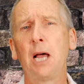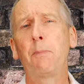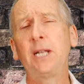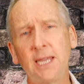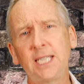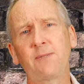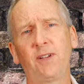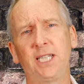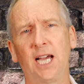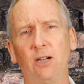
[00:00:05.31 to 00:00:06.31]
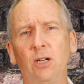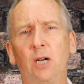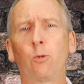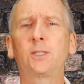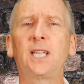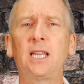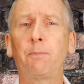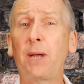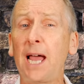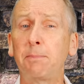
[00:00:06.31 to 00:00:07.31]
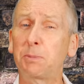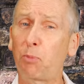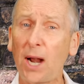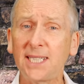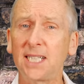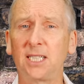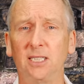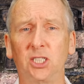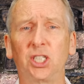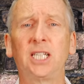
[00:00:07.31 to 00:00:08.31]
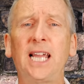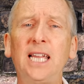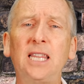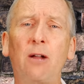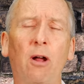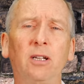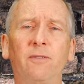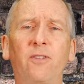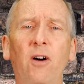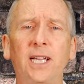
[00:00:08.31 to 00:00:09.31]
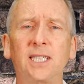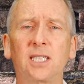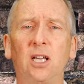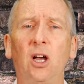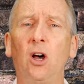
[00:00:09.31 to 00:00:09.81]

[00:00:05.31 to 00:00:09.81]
But in this video, we'll see that perhaps Brexiters should heed their own advice.